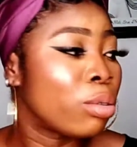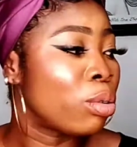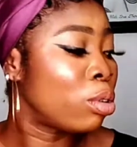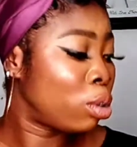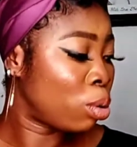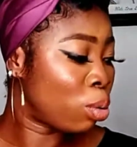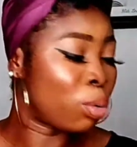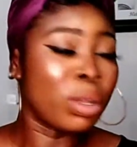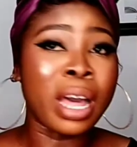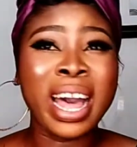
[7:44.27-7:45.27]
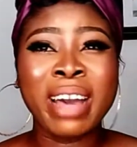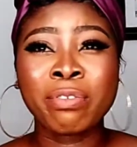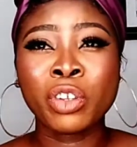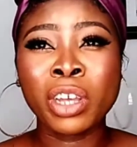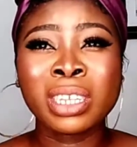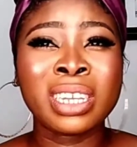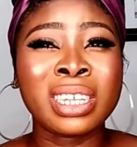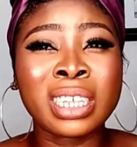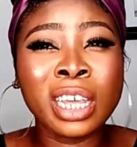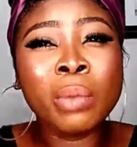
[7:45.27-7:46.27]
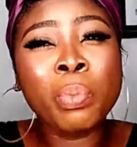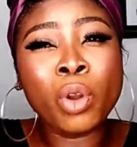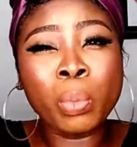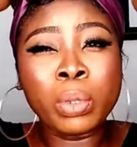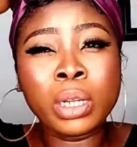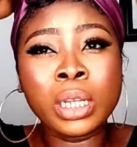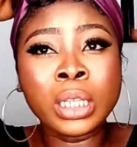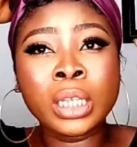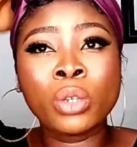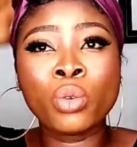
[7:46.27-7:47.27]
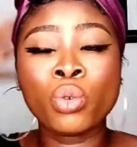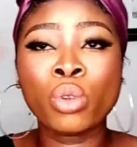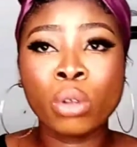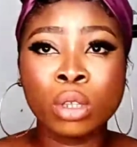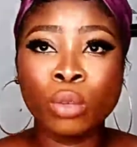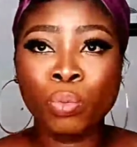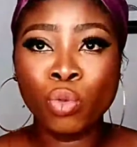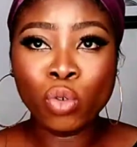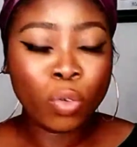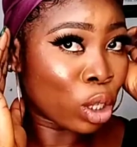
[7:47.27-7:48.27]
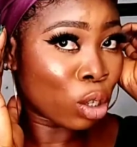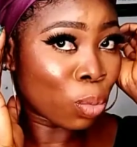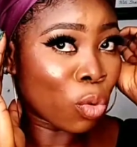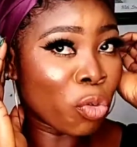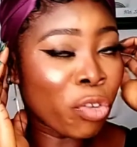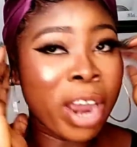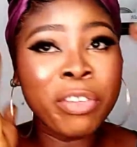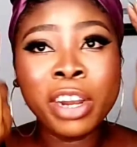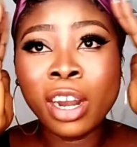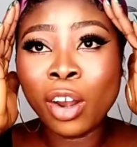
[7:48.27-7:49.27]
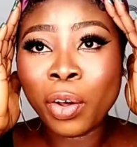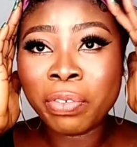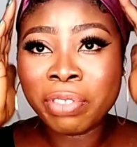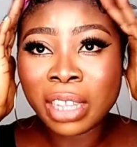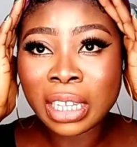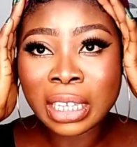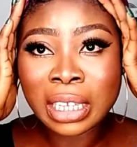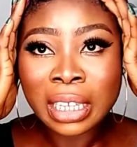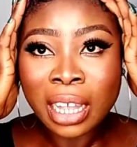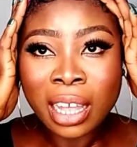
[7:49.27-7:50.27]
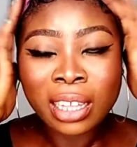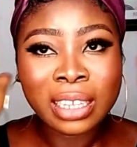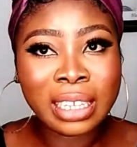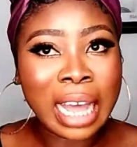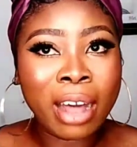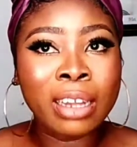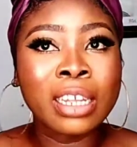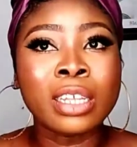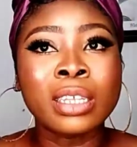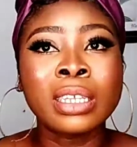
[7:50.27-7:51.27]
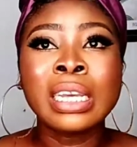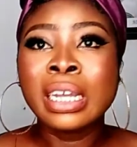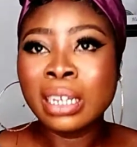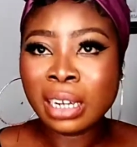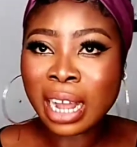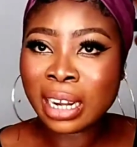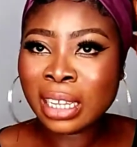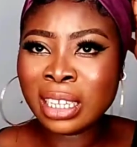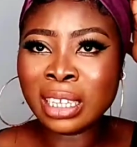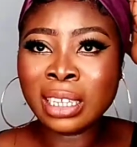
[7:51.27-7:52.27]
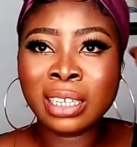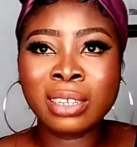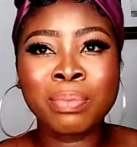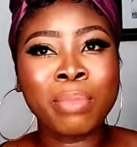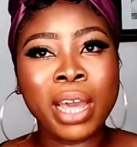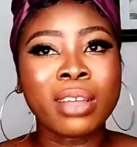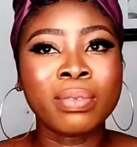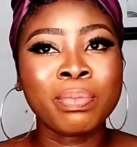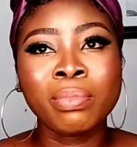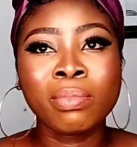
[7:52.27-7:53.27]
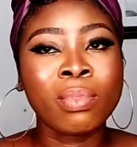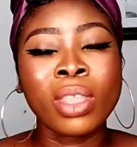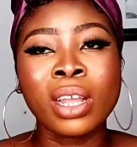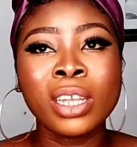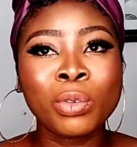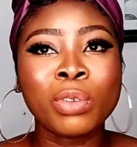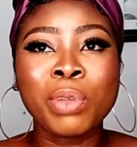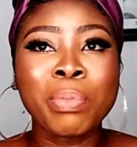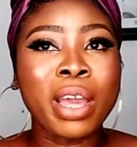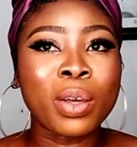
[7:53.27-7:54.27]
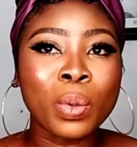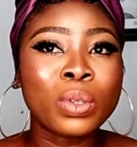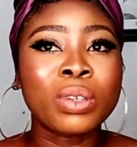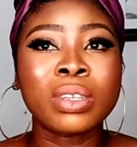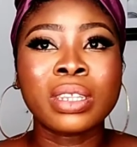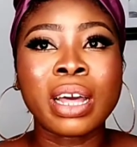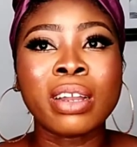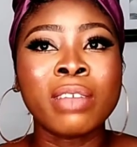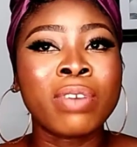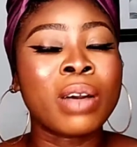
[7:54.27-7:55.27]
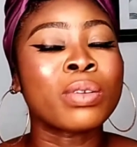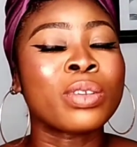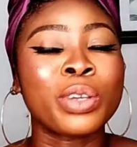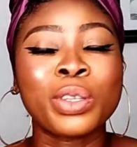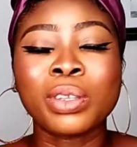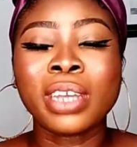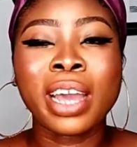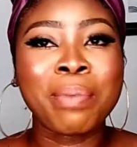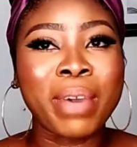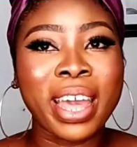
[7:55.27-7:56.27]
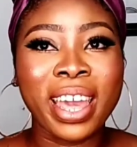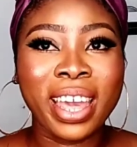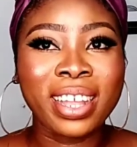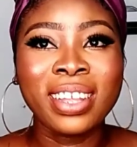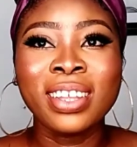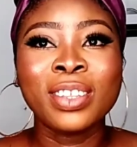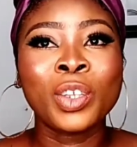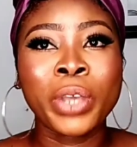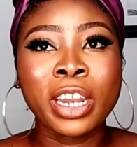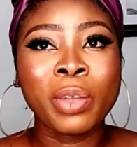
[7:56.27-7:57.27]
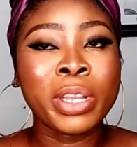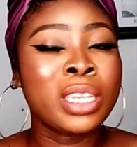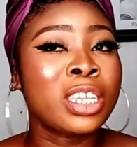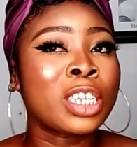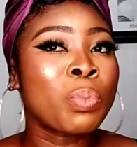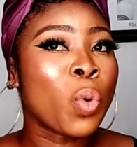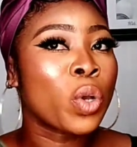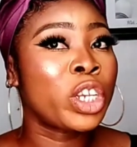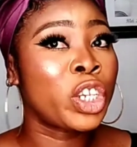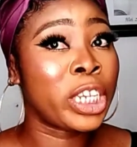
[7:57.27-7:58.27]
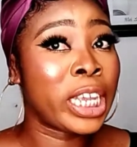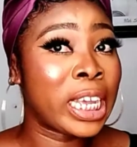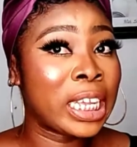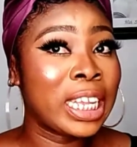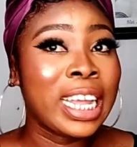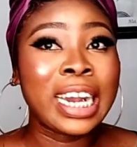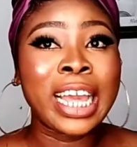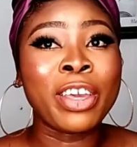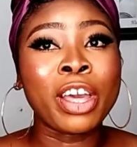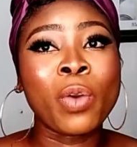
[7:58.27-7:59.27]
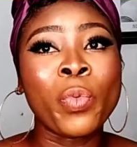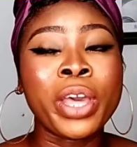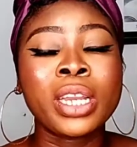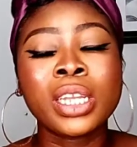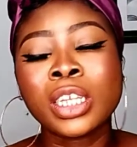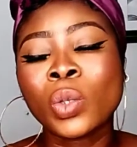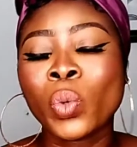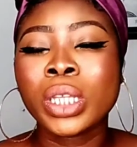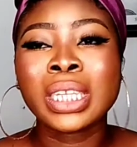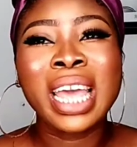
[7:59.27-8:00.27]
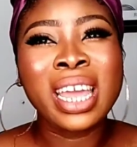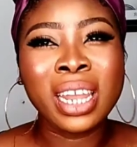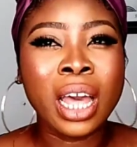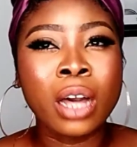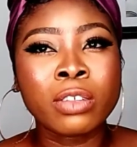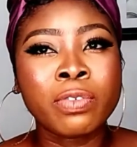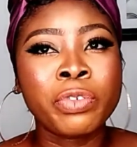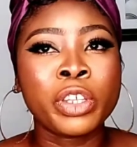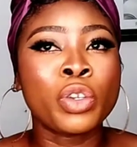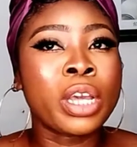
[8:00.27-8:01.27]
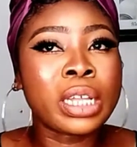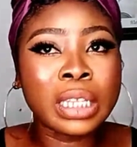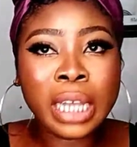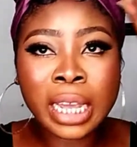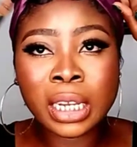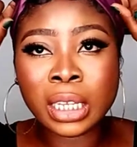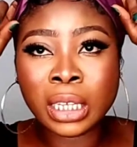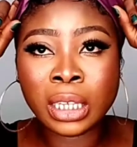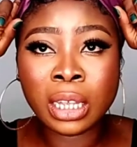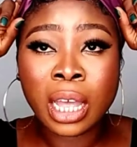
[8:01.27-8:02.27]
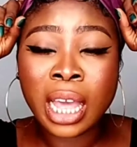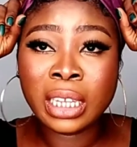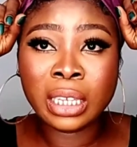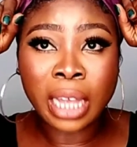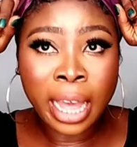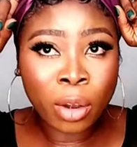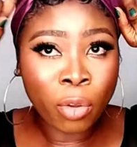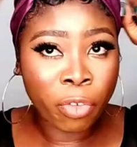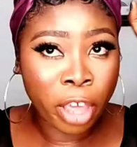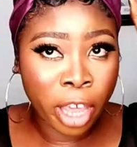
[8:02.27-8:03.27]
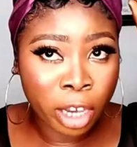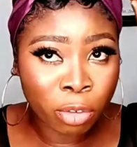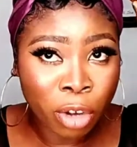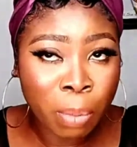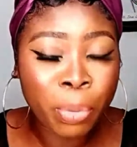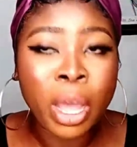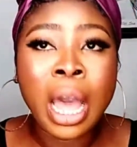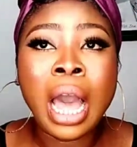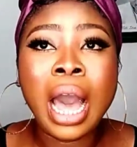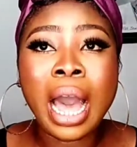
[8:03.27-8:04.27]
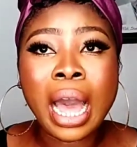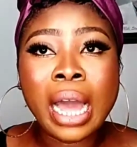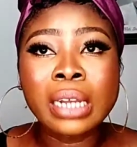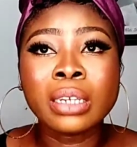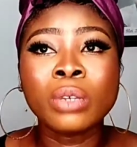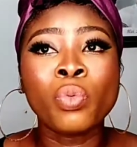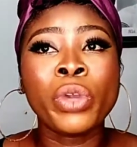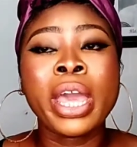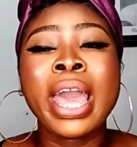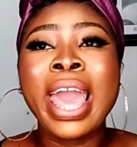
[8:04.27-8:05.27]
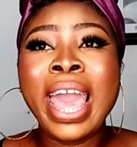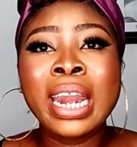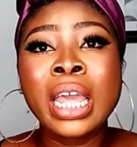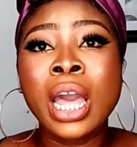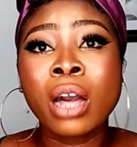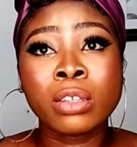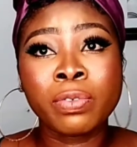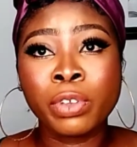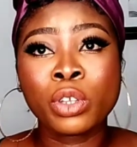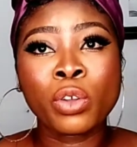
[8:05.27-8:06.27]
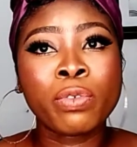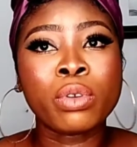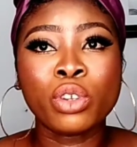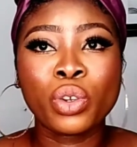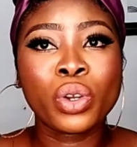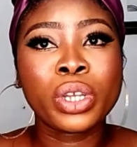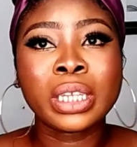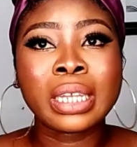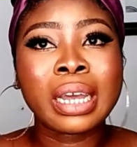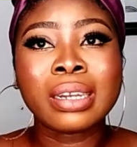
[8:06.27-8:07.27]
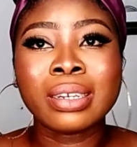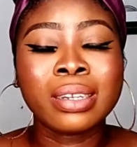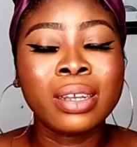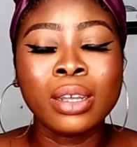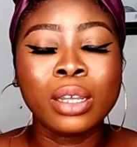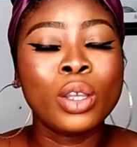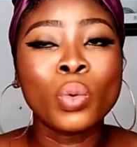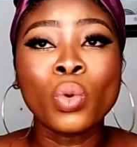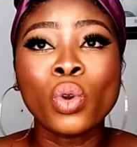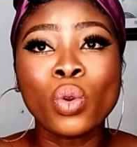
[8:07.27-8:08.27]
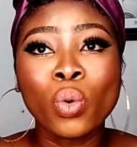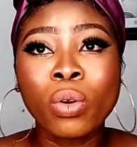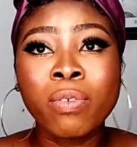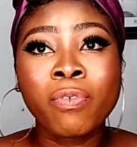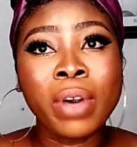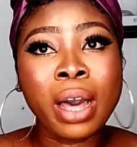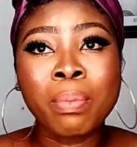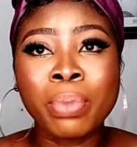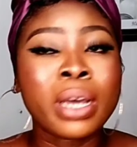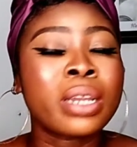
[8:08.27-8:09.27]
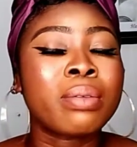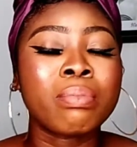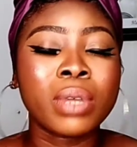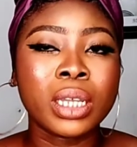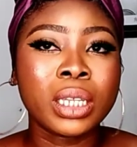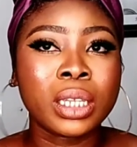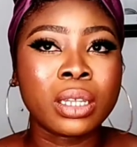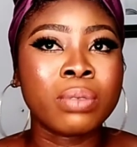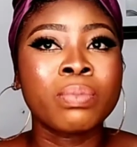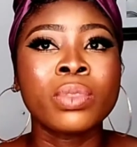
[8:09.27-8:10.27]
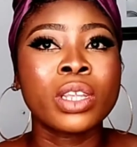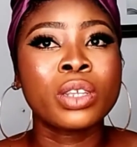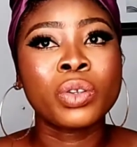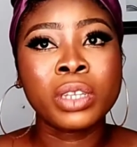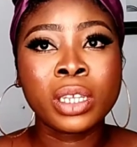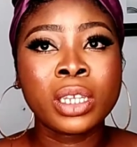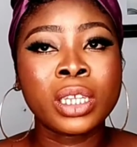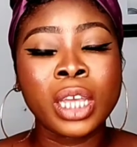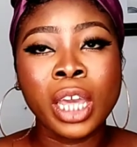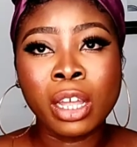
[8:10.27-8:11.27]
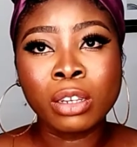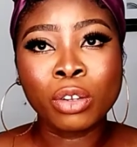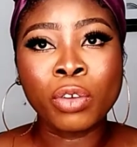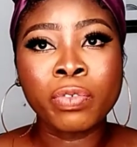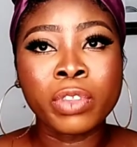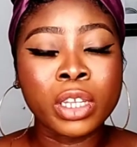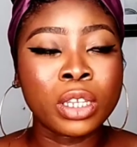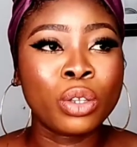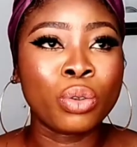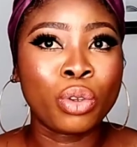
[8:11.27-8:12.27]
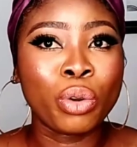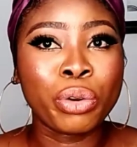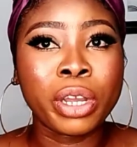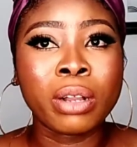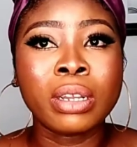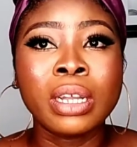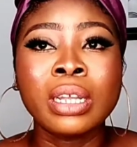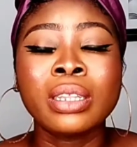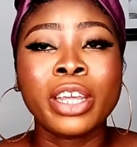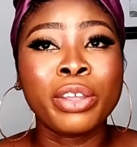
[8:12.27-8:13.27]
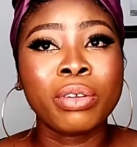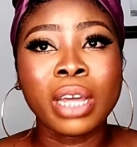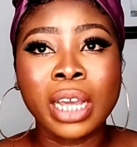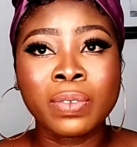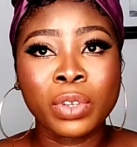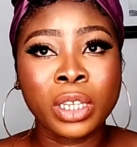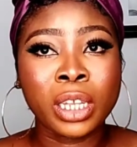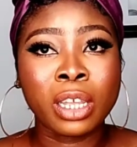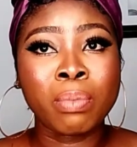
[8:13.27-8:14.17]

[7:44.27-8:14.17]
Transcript: So I've tucked it in properly. This should not move. I really love this style. It's like, this would be my go-to style if I was going to tie my hair. So anyway, this is more chic. Like, you can wear this with any outfit. You can tie this style of head wrap and wear any outfit of your choice, and you would look fab and amazing. So this is the end of this tutorial. Thank you guys for sticking by.